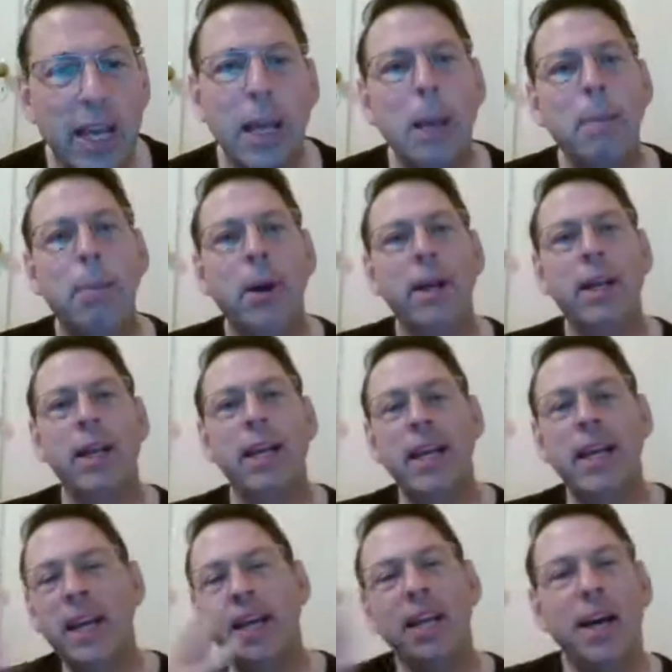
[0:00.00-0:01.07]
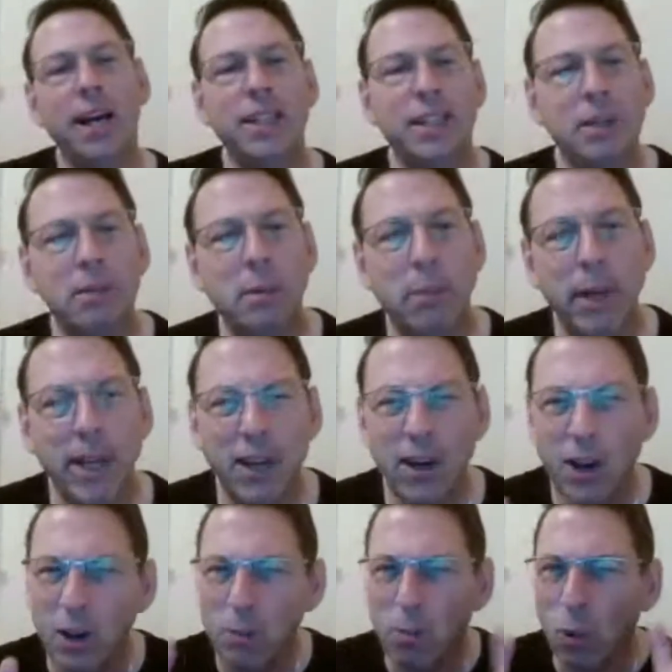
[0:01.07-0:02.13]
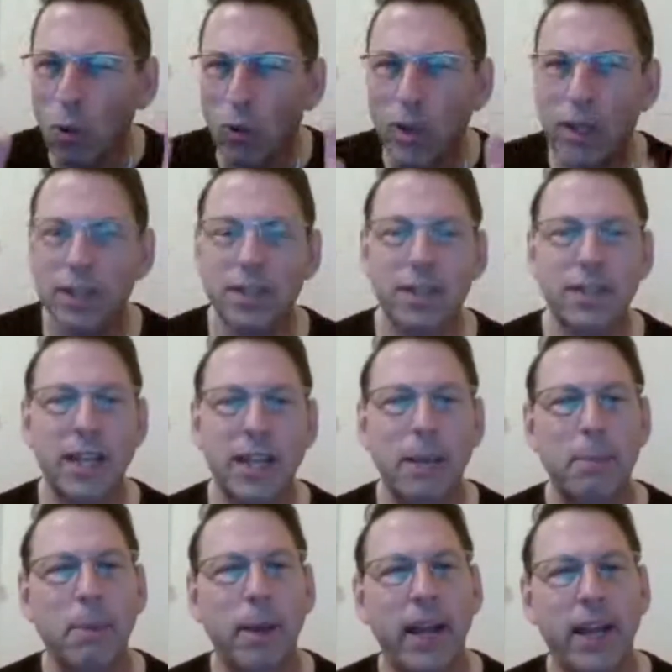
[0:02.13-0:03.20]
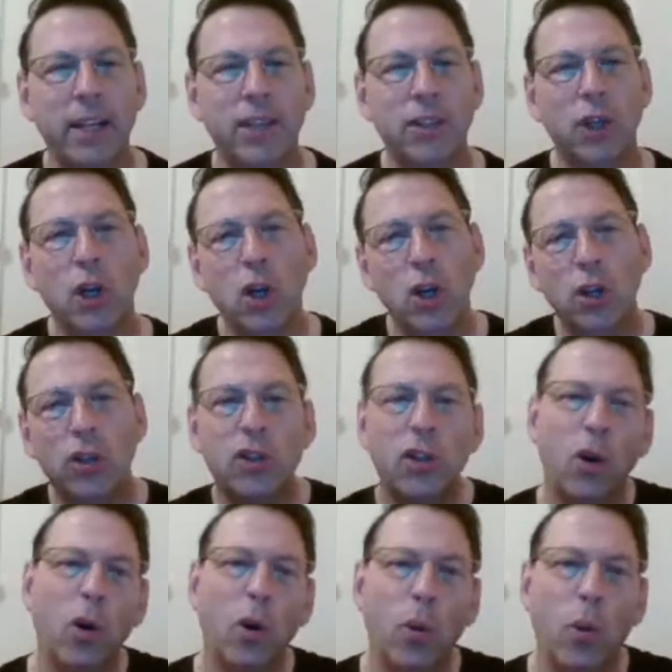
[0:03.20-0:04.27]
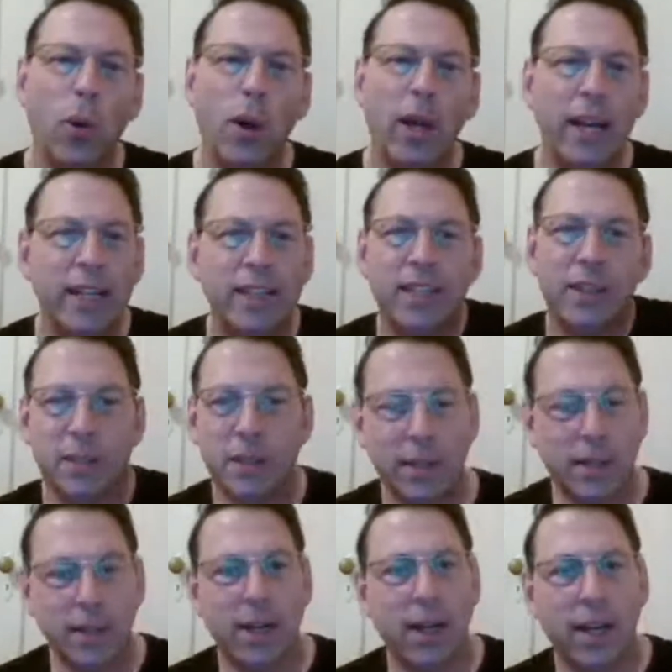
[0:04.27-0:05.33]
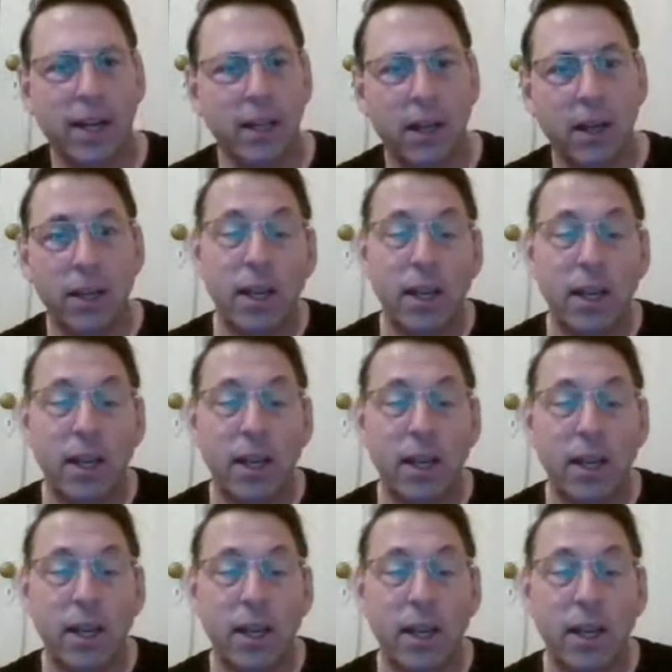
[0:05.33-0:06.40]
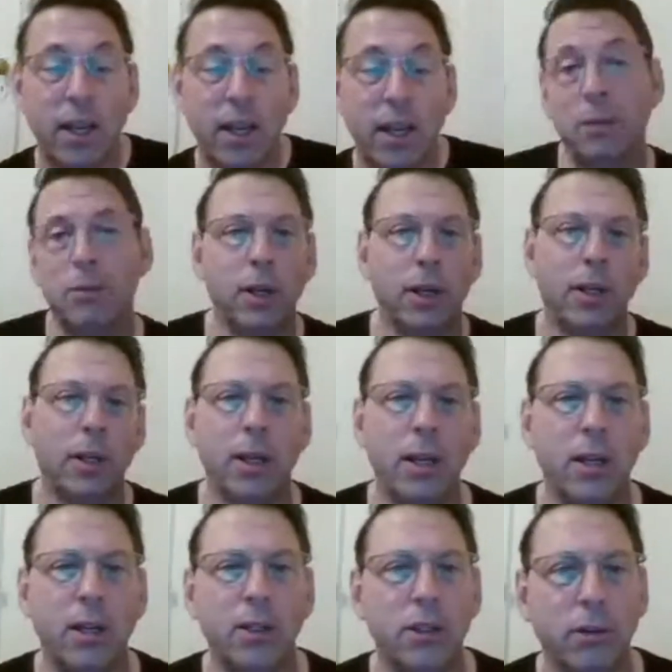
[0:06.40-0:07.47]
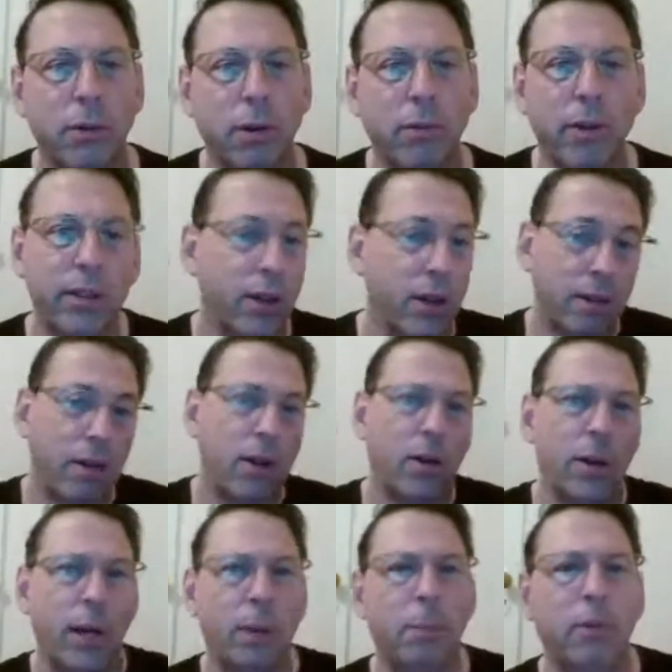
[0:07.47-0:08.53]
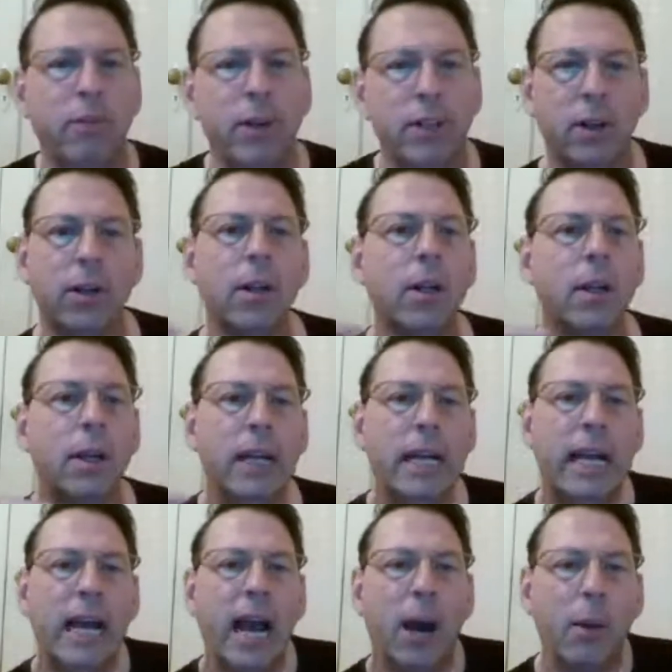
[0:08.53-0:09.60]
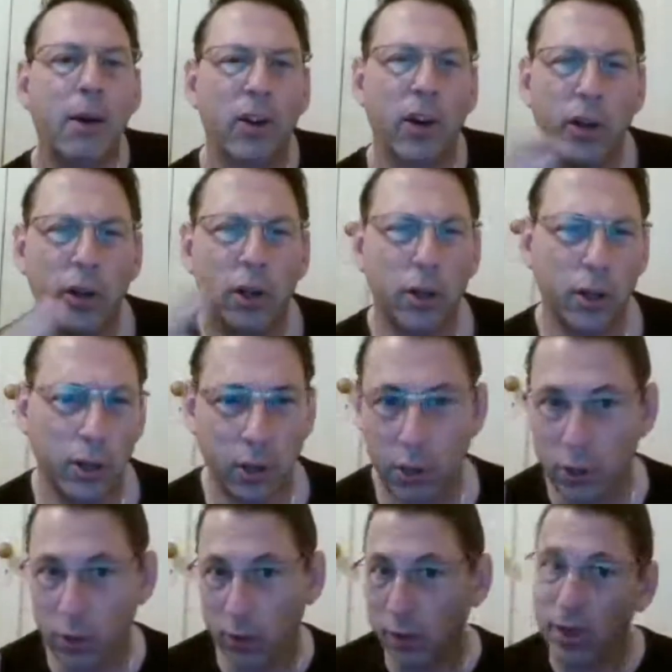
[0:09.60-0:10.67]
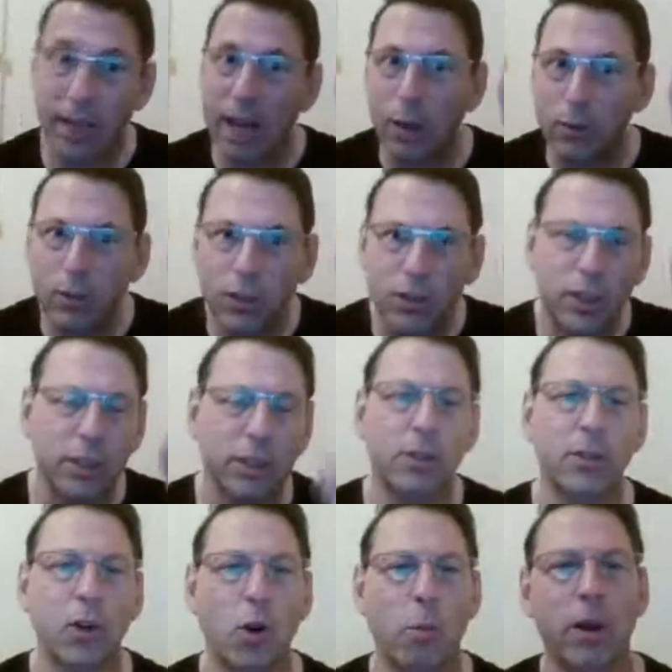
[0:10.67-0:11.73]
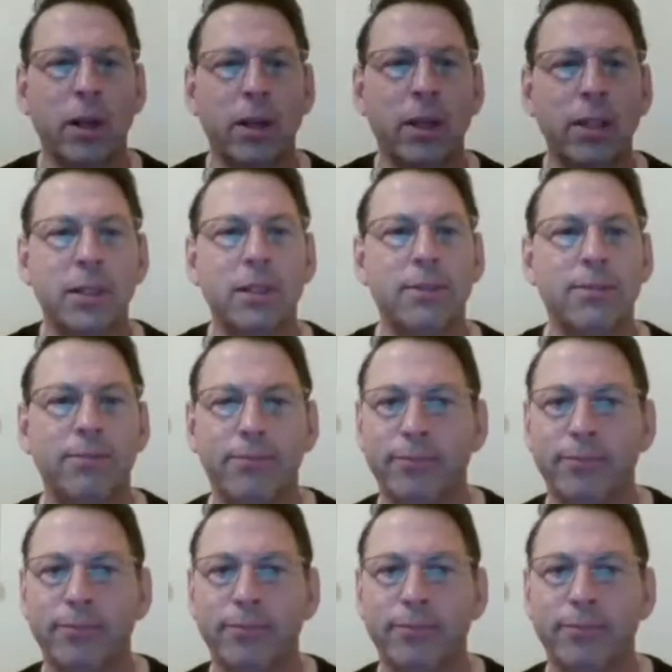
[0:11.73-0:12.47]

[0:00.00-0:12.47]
But he and I seem to be on more or less the same page. So did I get lucky? You could say, yeah, James, you got lucky because you're a retard. Okay, I'm a retard. However, are you gonna counter signal Copernicus?